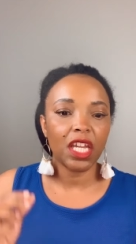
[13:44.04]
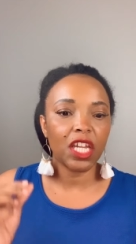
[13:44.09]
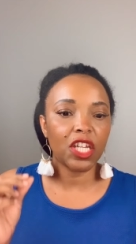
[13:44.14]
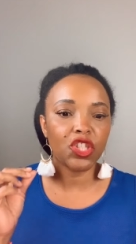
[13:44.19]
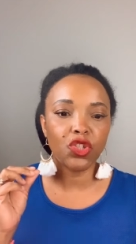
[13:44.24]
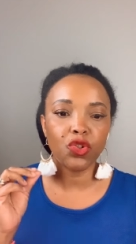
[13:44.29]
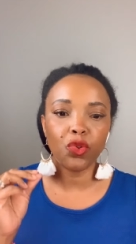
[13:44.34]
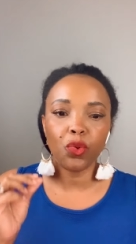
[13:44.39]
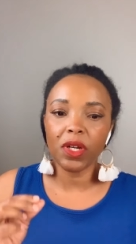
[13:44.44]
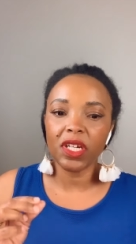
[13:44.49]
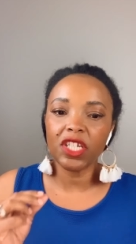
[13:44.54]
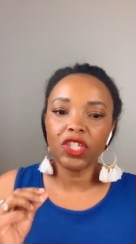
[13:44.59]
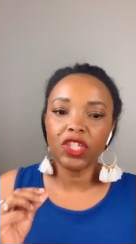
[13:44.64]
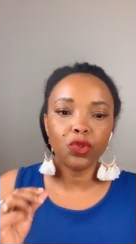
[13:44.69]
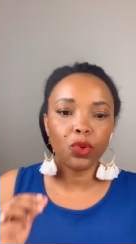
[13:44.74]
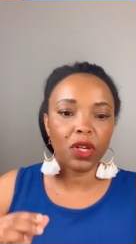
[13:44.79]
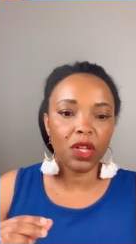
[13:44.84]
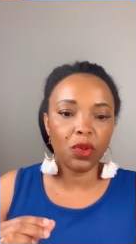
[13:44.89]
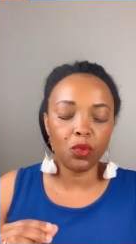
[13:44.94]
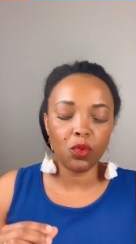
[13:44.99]
In
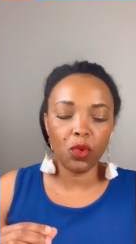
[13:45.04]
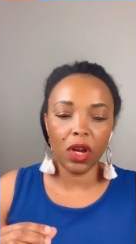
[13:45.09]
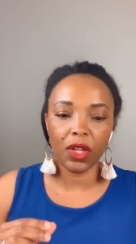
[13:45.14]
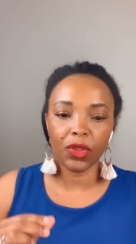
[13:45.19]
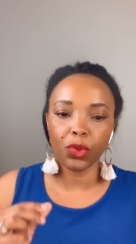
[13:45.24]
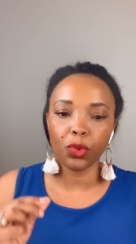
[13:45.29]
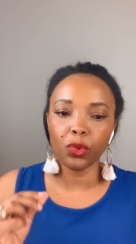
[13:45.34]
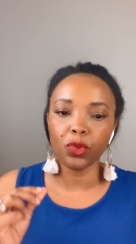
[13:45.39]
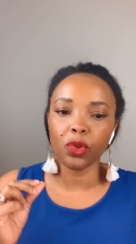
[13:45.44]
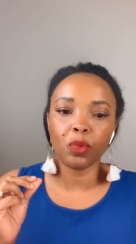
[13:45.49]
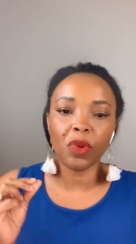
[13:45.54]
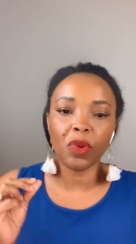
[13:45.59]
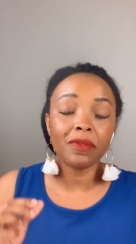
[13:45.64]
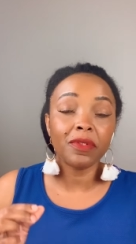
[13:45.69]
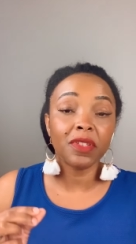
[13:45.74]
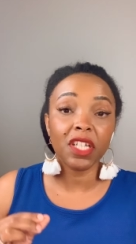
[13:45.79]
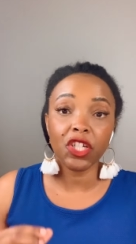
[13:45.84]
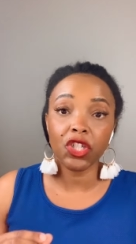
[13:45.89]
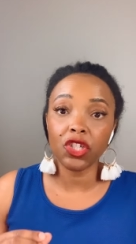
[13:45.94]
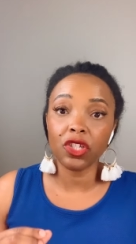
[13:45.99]
2021, through the
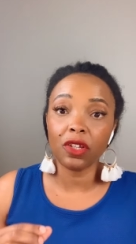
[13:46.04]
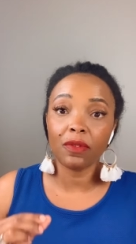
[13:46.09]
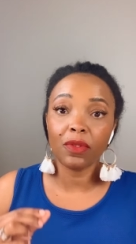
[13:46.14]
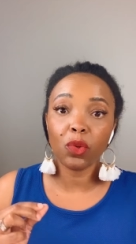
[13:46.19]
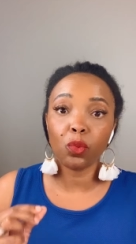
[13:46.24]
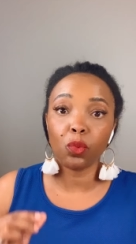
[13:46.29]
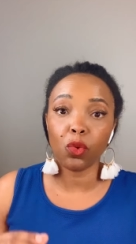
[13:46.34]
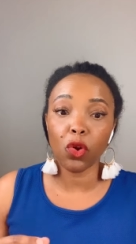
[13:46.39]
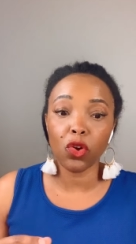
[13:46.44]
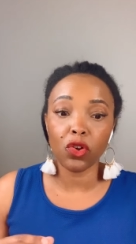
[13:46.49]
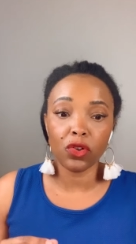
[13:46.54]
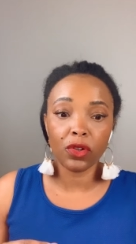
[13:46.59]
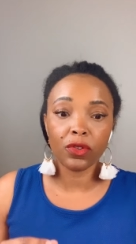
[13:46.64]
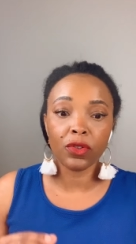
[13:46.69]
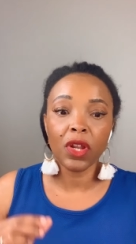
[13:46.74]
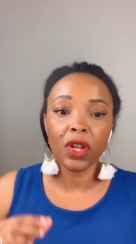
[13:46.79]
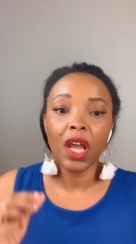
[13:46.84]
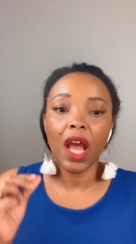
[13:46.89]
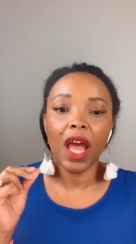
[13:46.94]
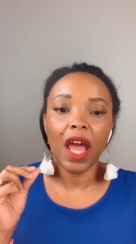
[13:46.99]
revelation of the
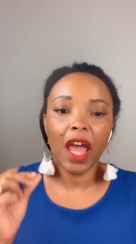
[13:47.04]
word,